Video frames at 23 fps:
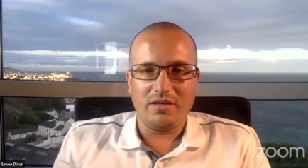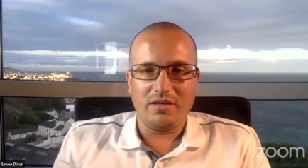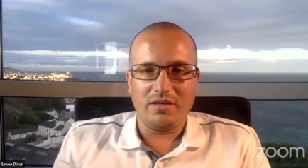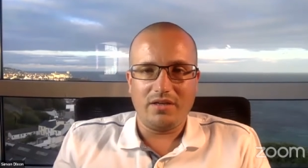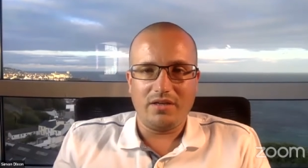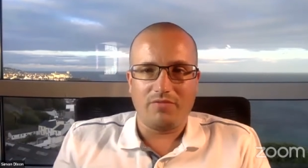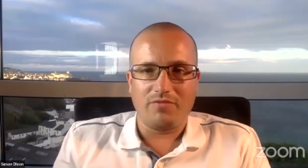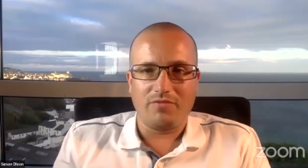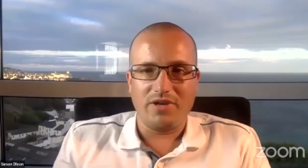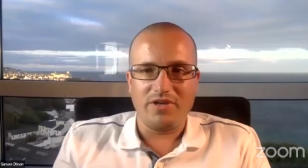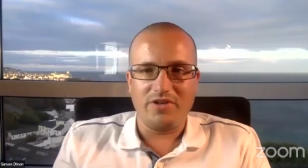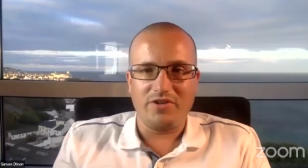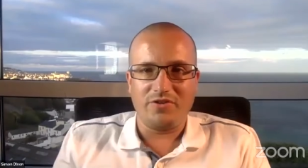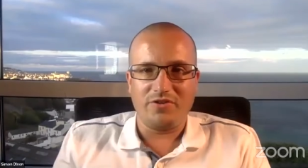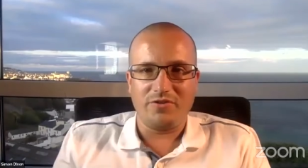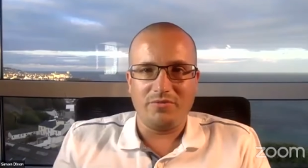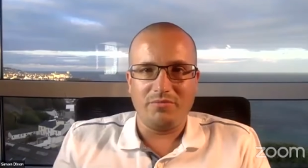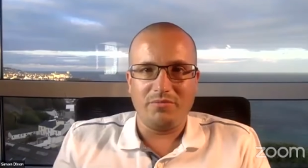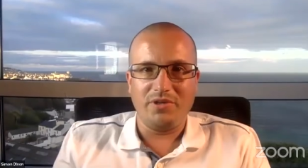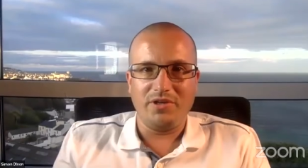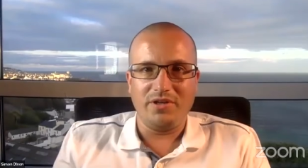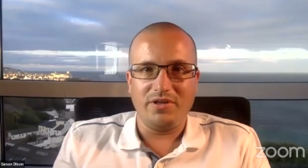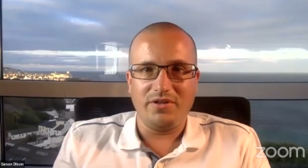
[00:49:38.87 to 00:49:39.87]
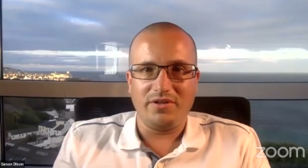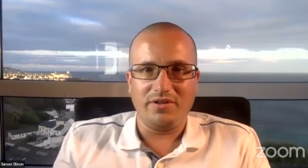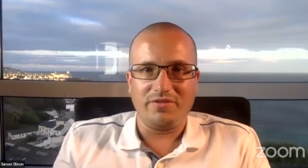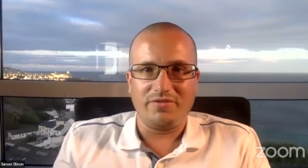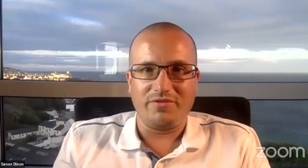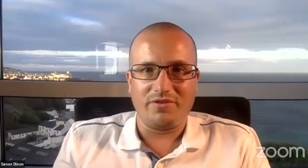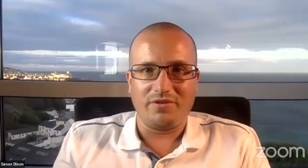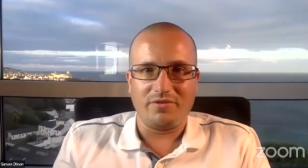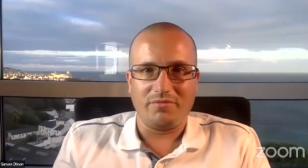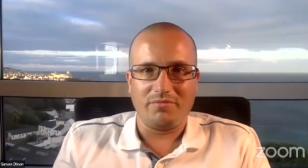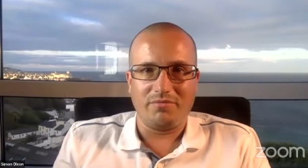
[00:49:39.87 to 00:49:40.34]
a racial murder
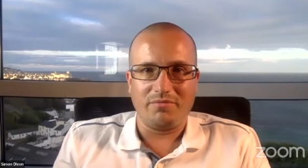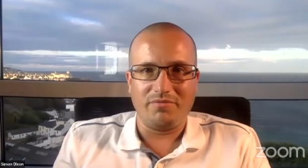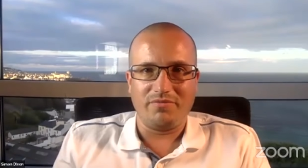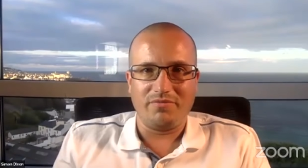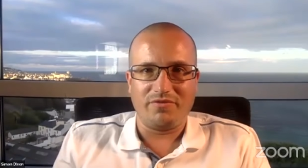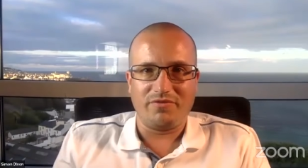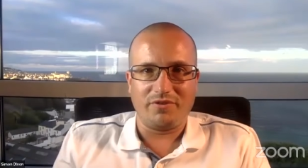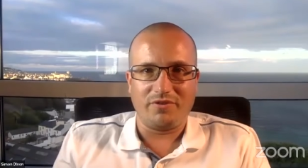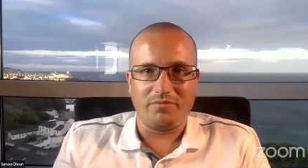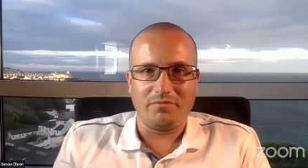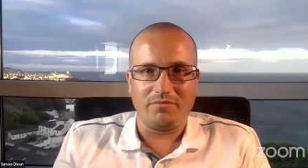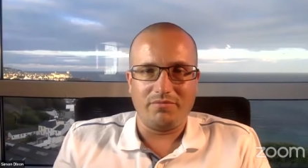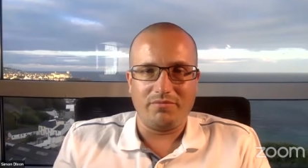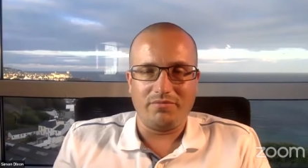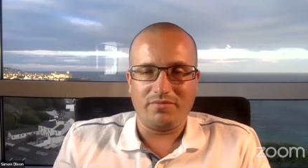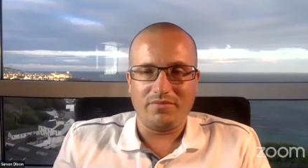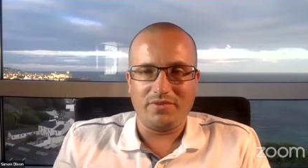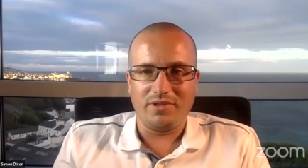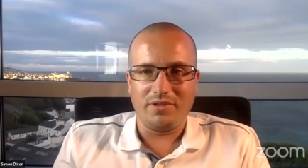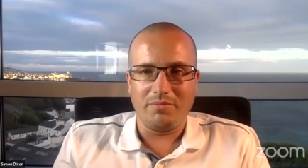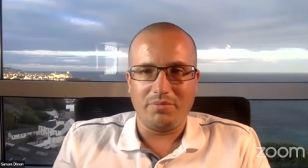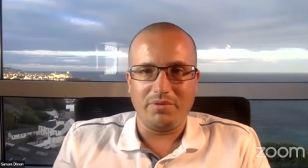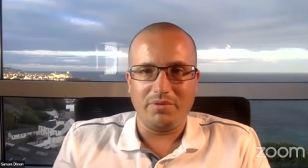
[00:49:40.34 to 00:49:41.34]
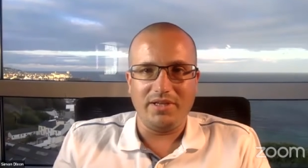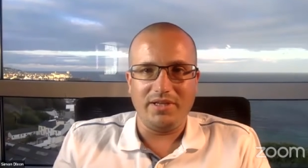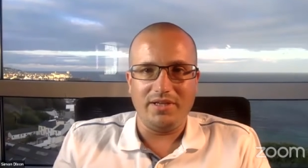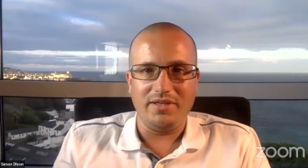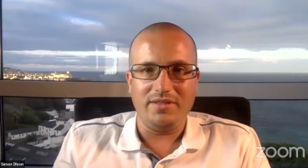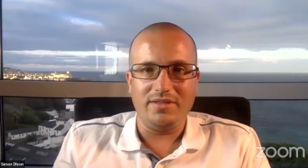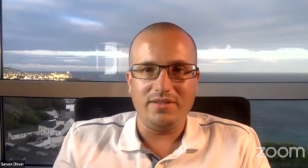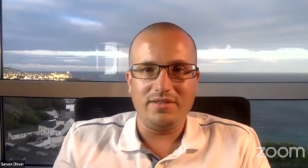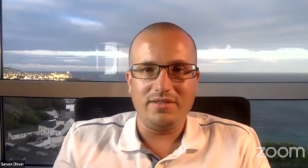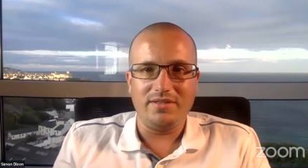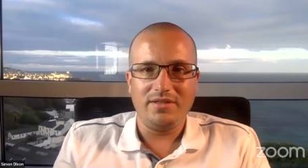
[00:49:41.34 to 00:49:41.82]
from the
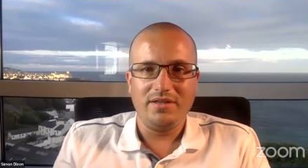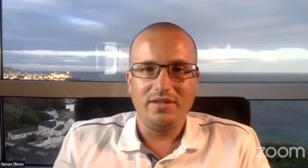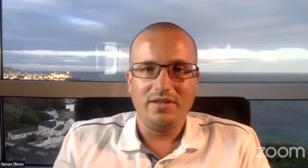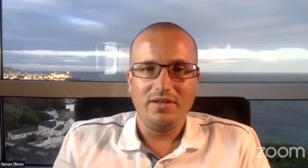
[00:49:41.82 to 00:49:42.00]
police.